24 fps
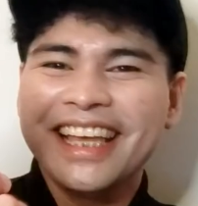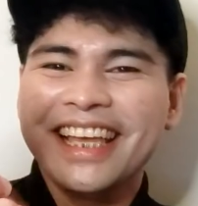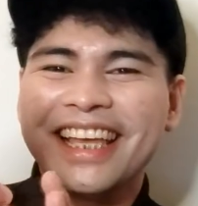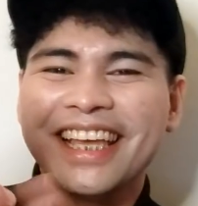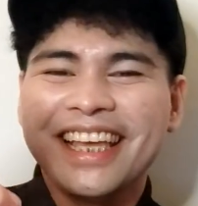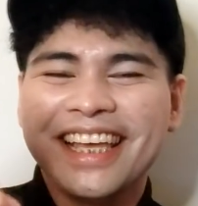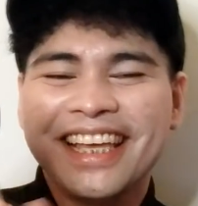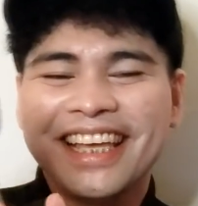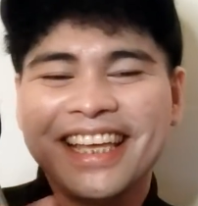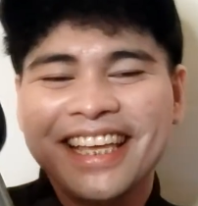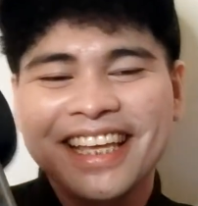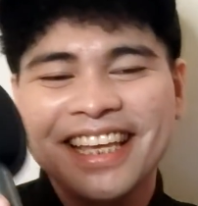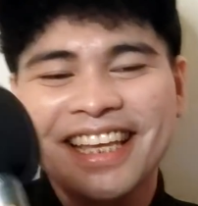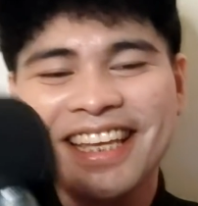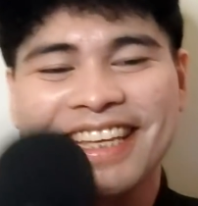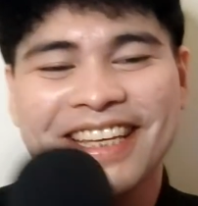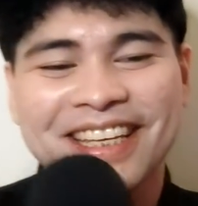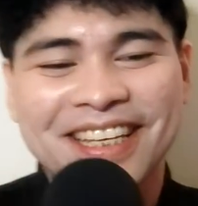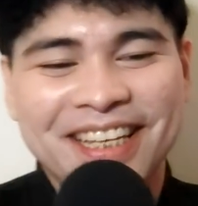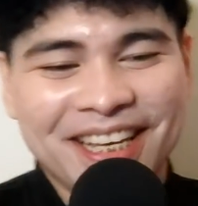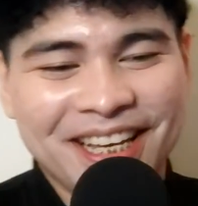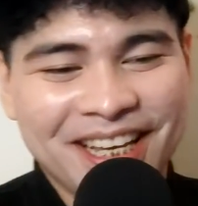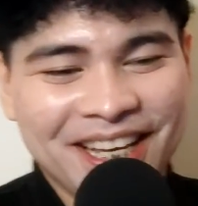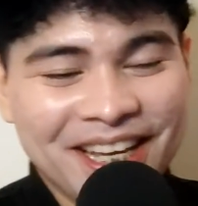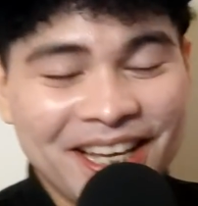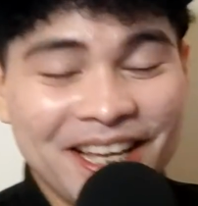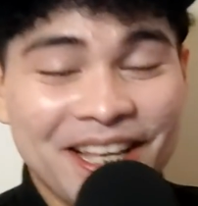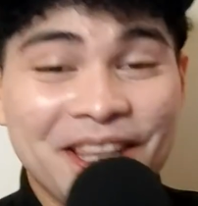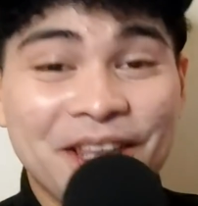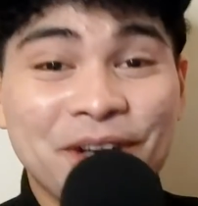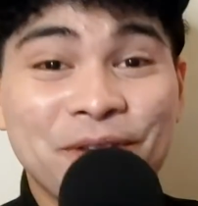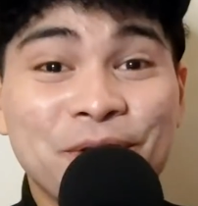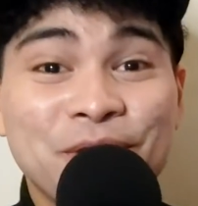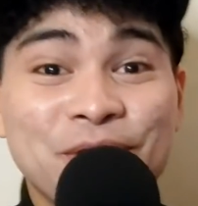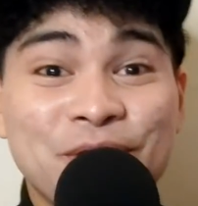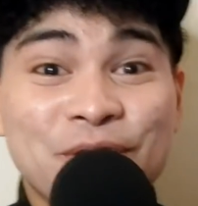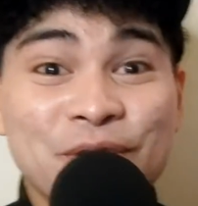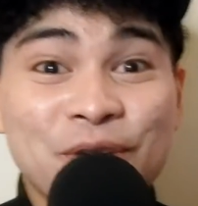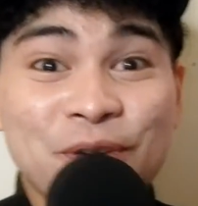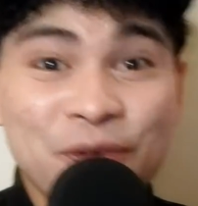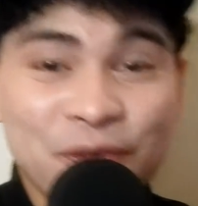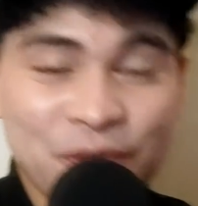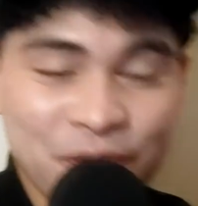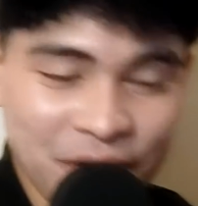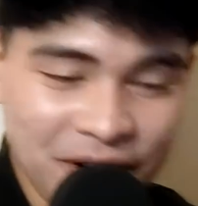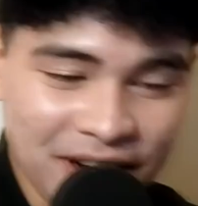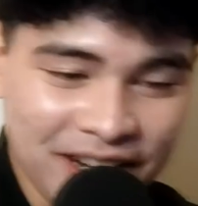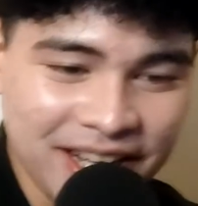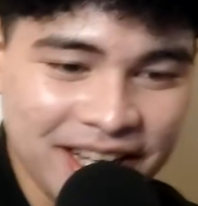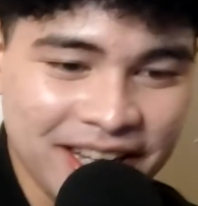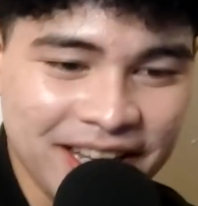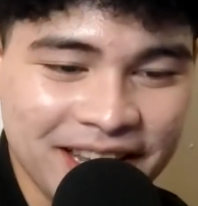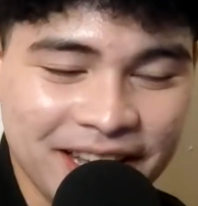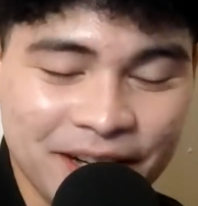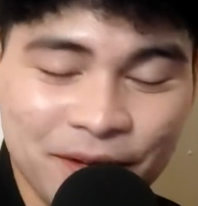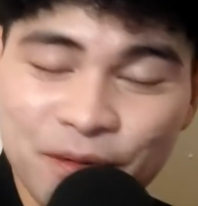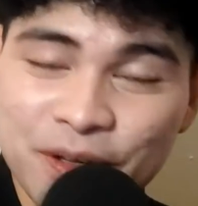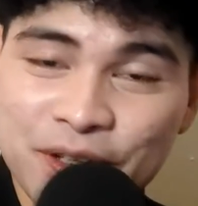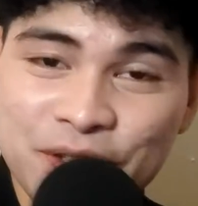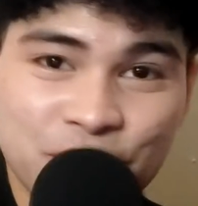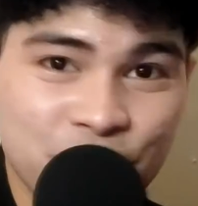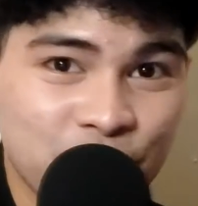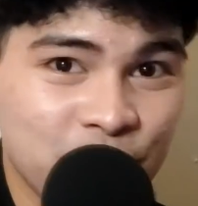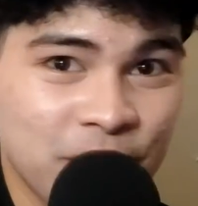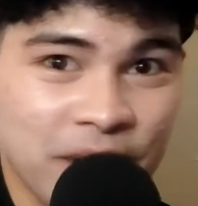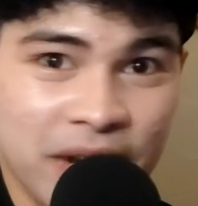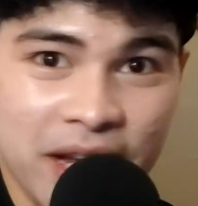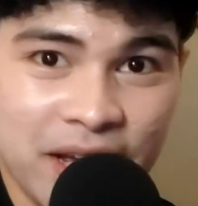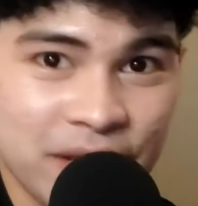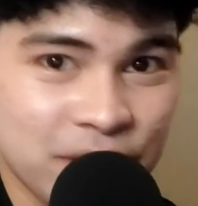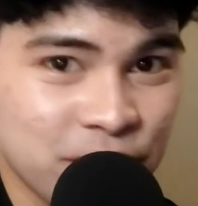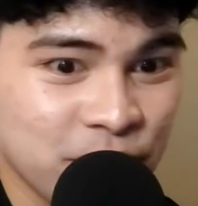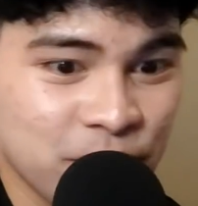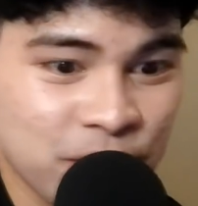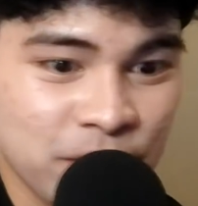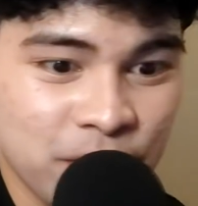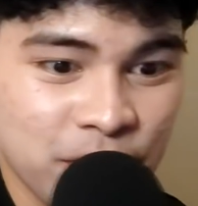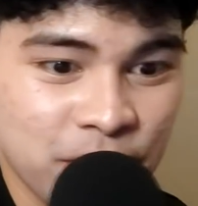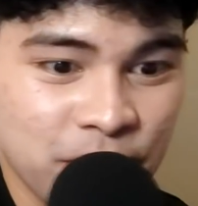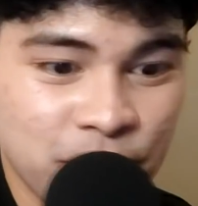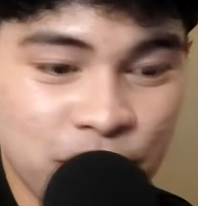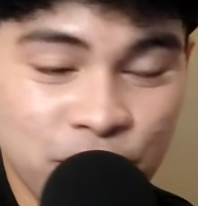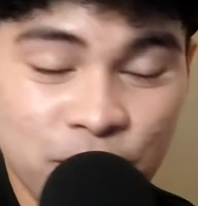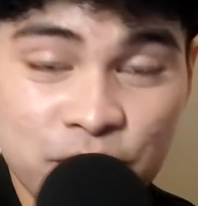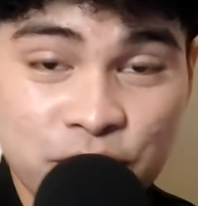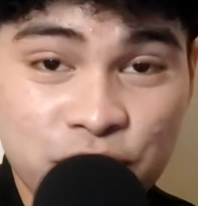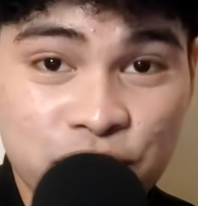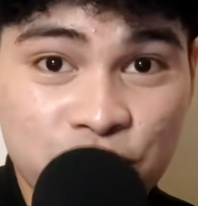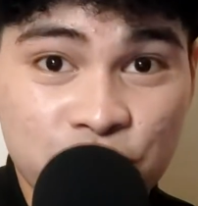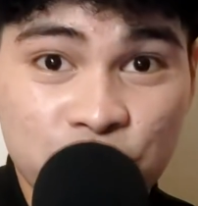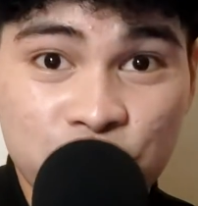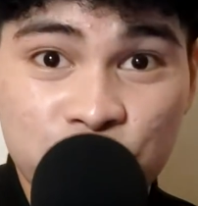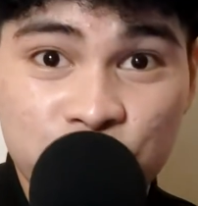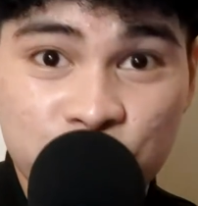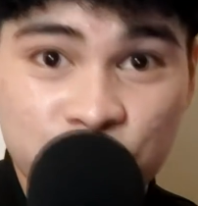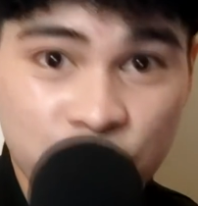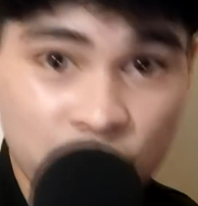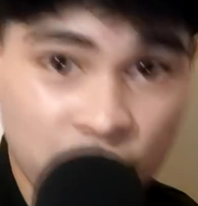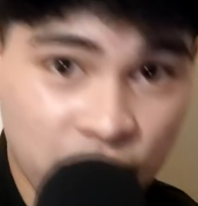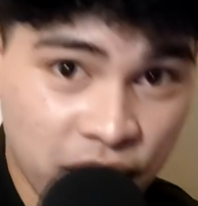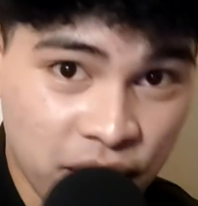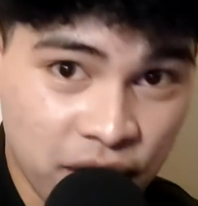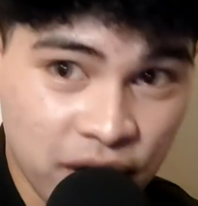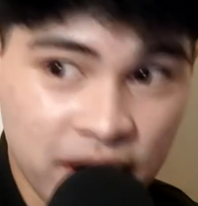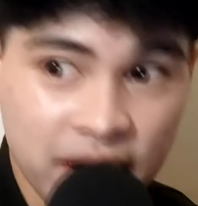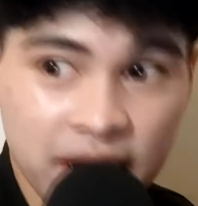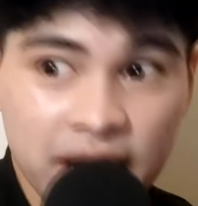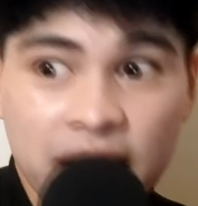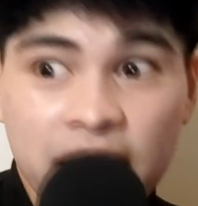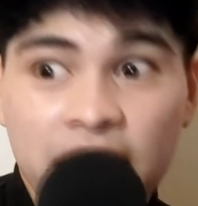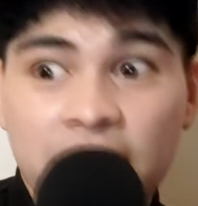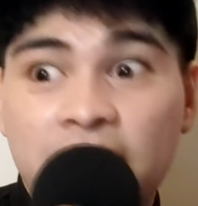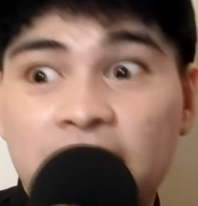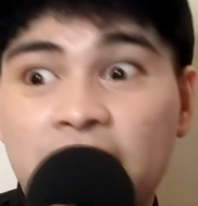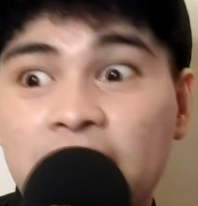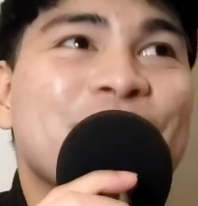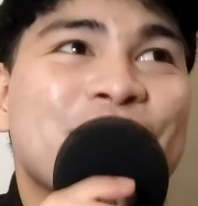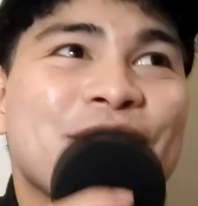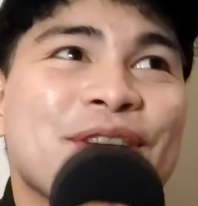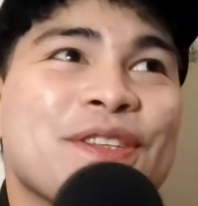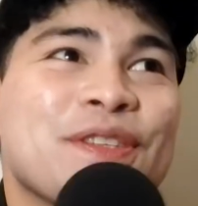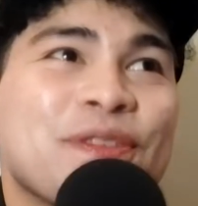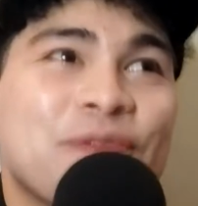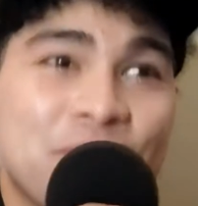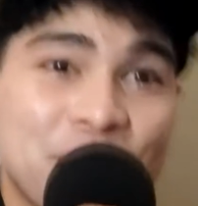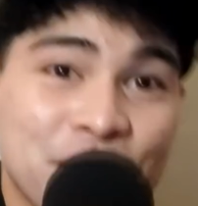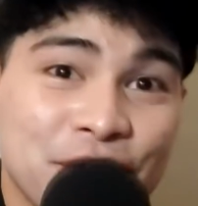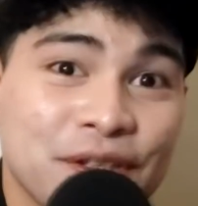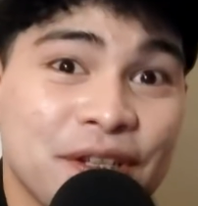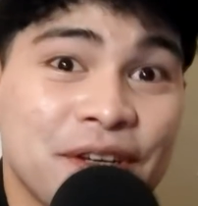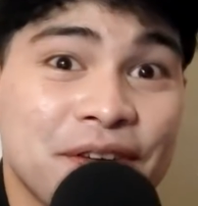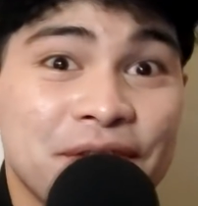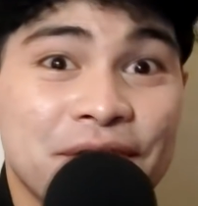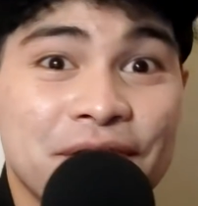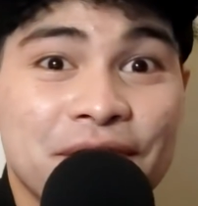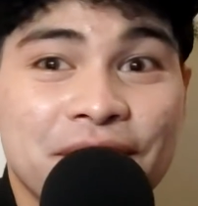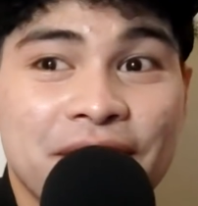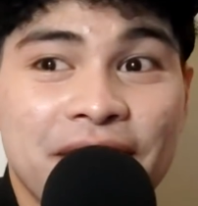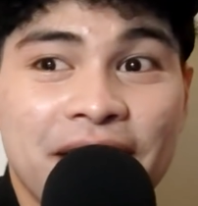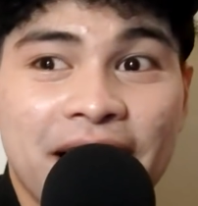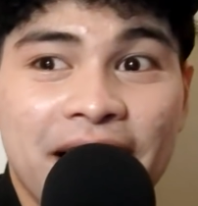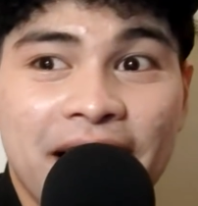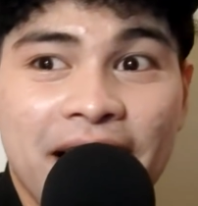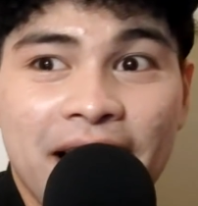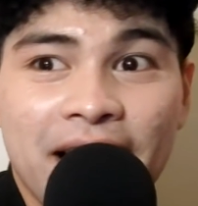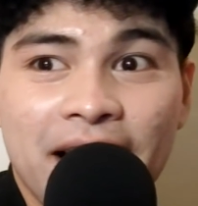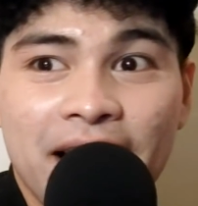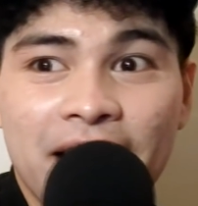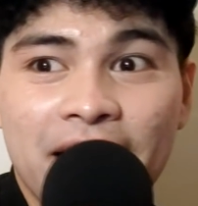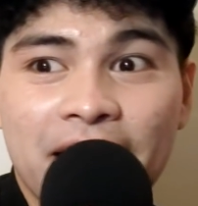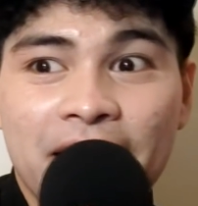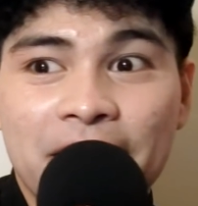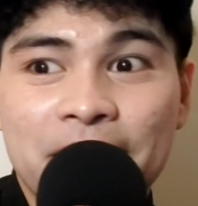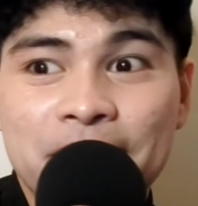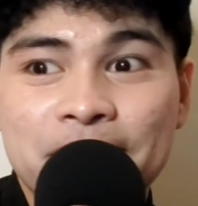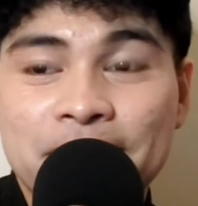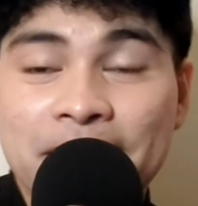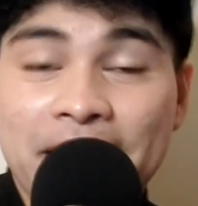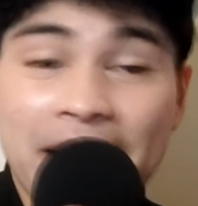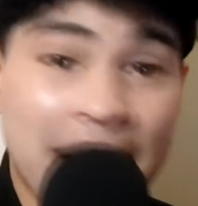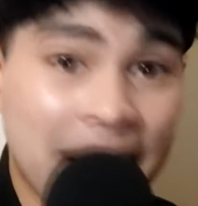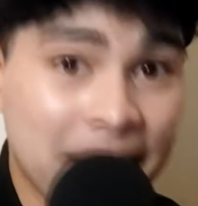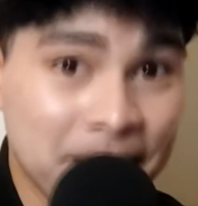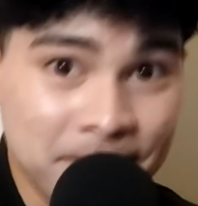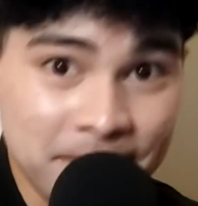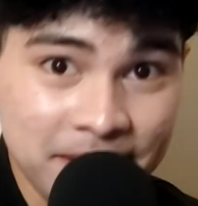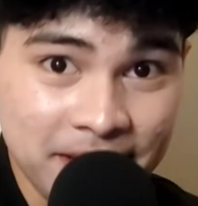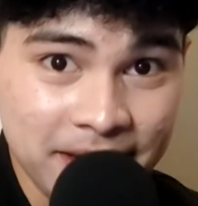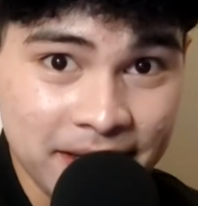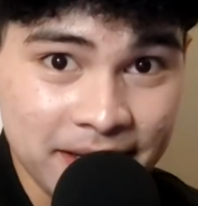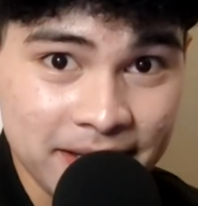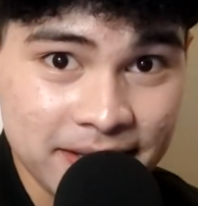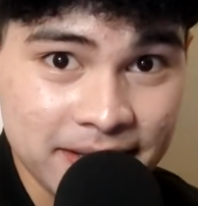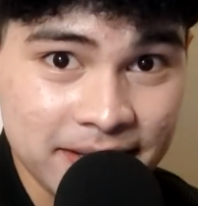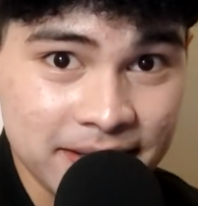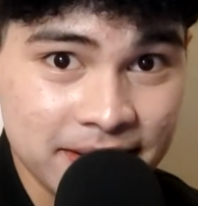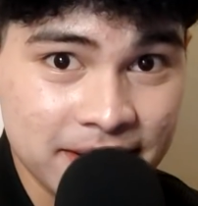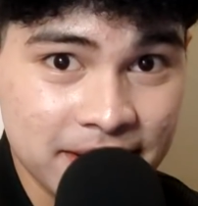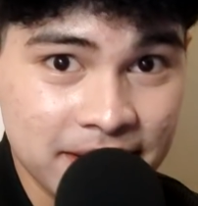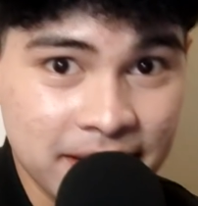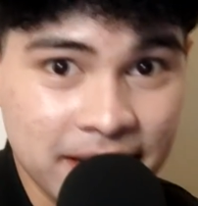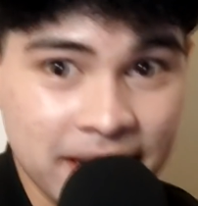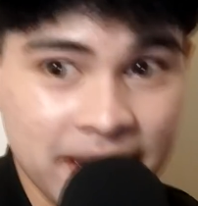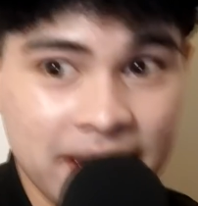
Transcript: Hey, that was so fun, that was so natural, that was so raw, just full of happiness.